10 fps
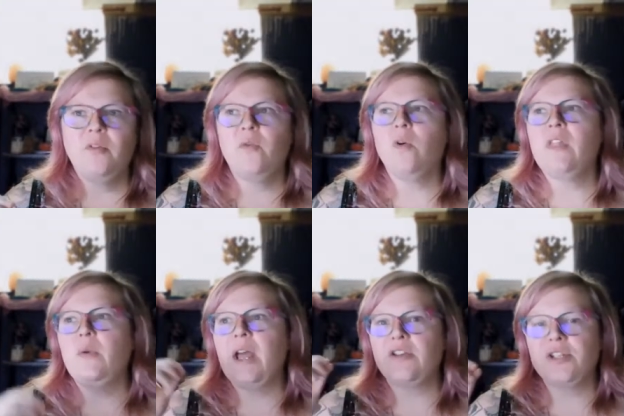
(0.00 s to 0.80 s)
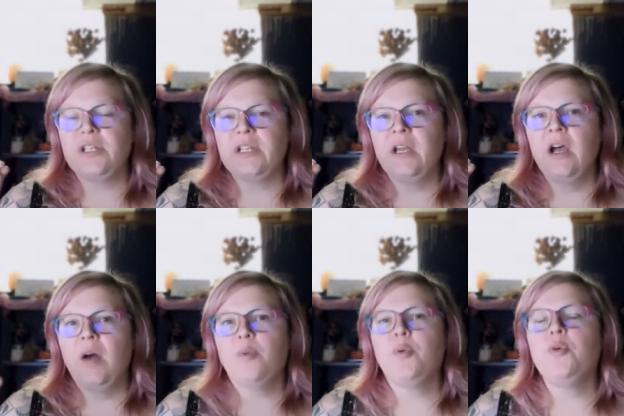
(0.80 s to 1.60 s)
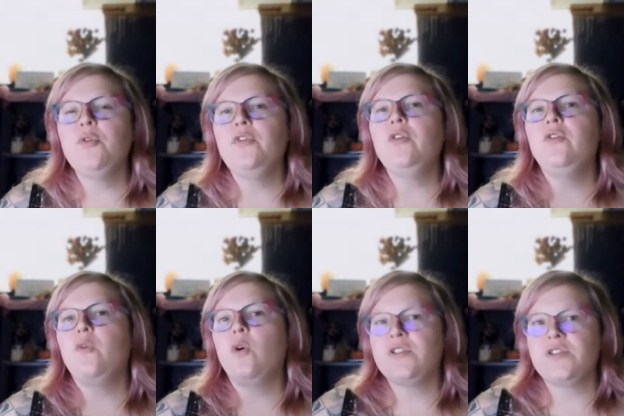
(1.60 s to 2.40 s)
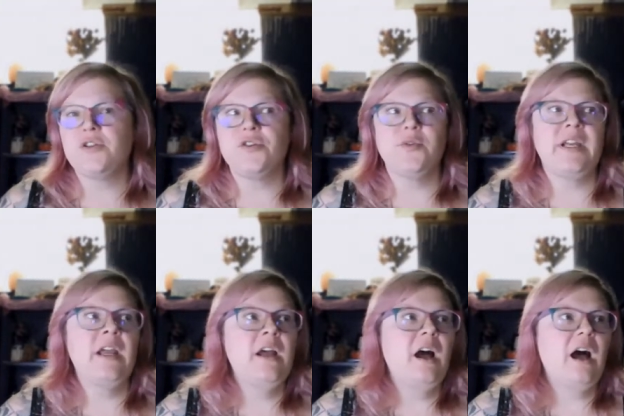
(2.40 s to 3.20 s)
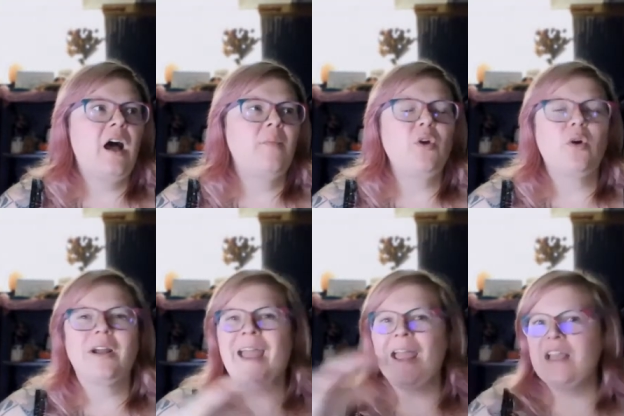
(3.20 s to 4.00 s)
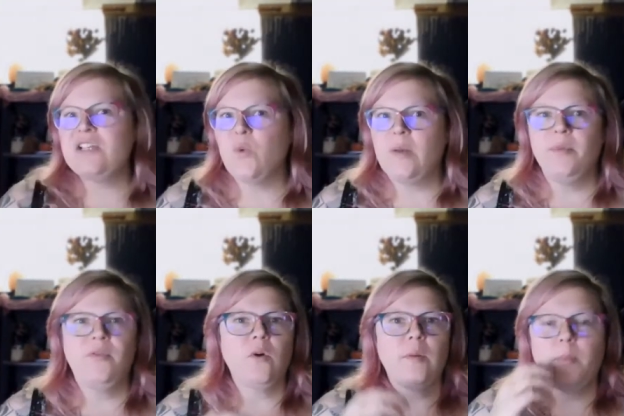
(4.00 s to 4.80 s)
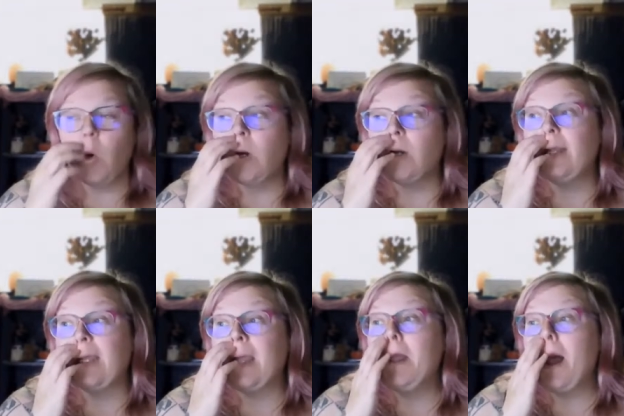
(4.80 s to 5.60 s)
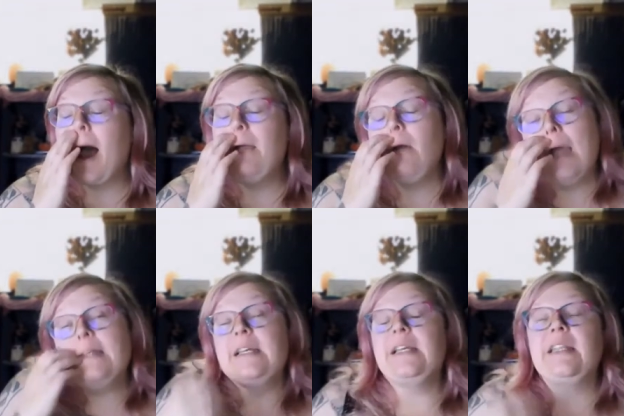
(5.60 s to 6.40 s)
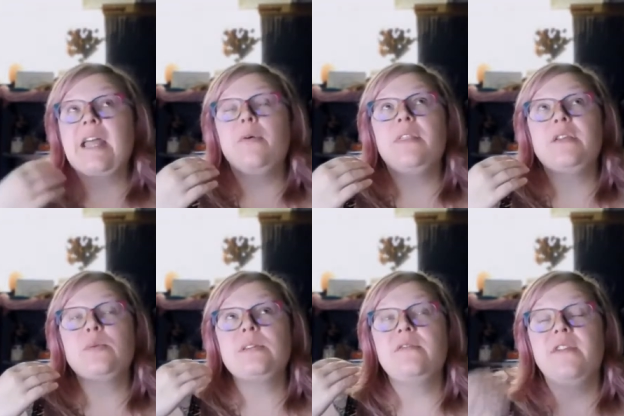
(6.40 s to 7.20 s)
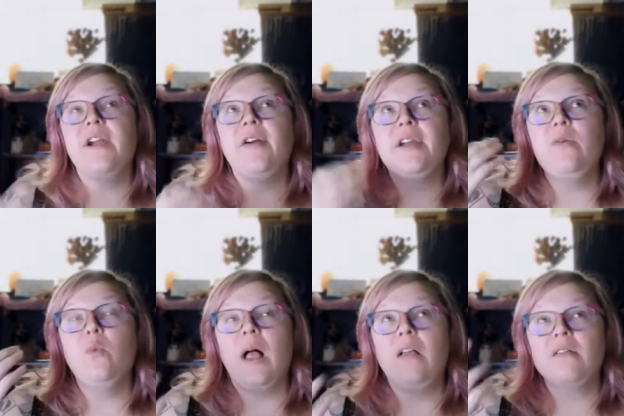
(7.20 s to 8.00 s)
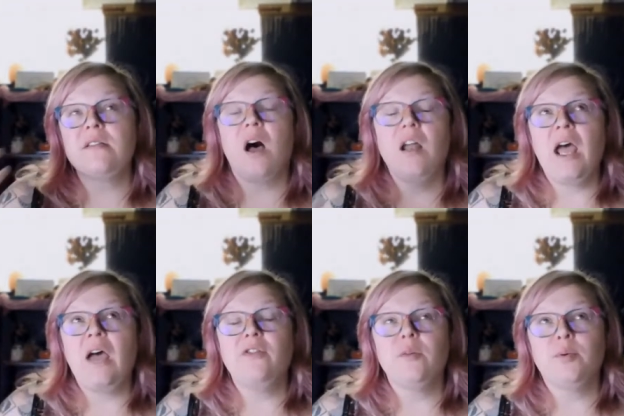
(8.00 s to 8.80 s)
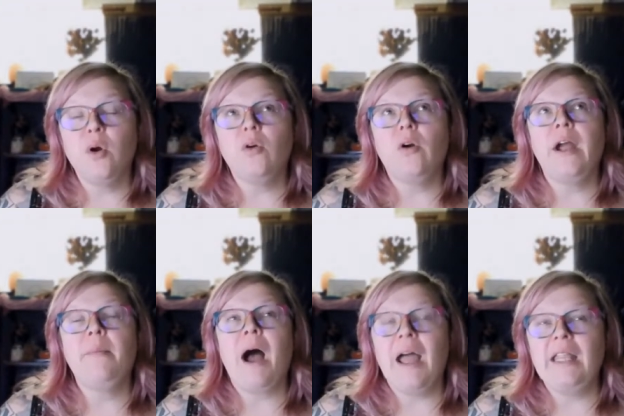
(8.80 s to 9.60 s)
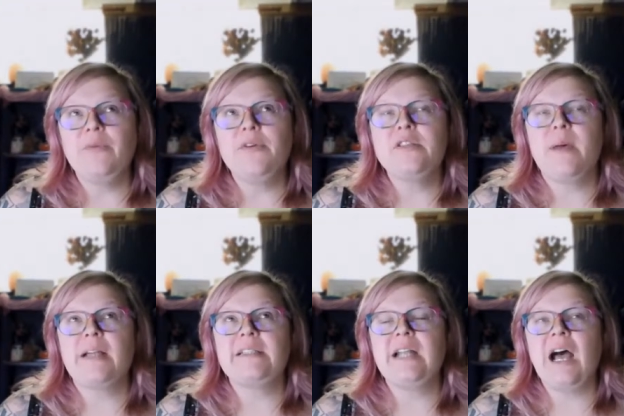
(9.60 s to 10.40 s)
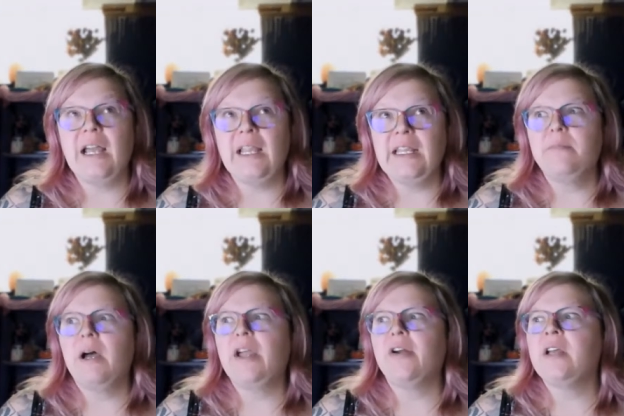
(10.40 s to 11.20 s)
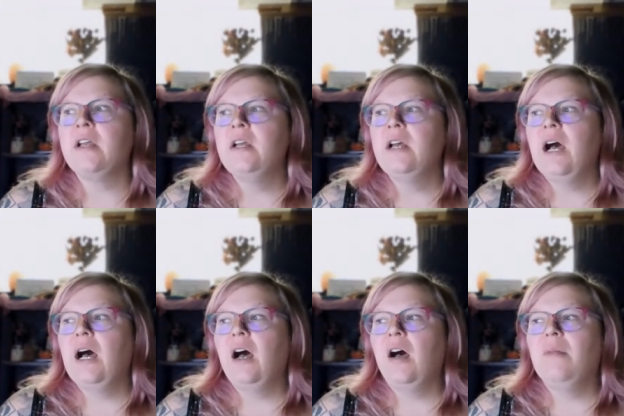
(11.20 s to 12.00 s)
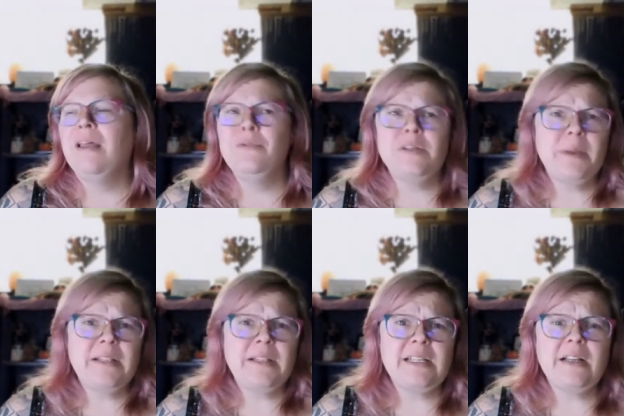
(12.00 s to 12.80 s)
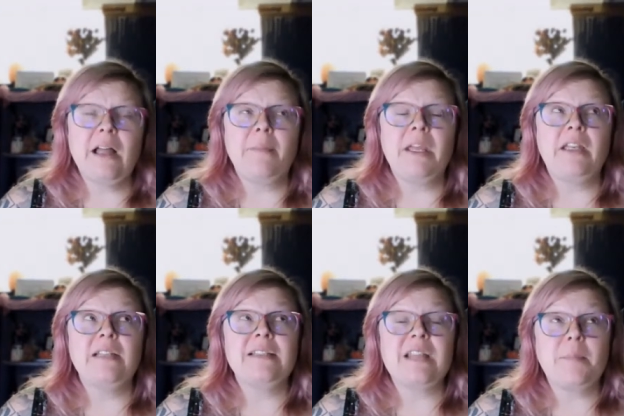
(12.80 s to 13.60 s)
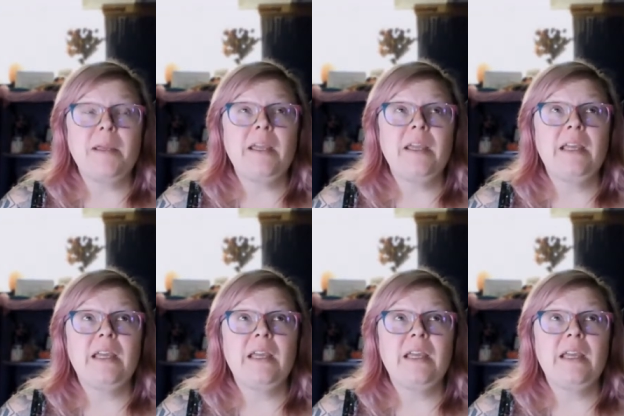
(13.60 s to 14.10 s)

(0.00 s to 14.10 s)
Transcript: before they would actually approve you for surgery. Your case went before a board. Like I did. This was a very well sought after program, highly respected, highly admired. And it was a big deal. I mean, stepping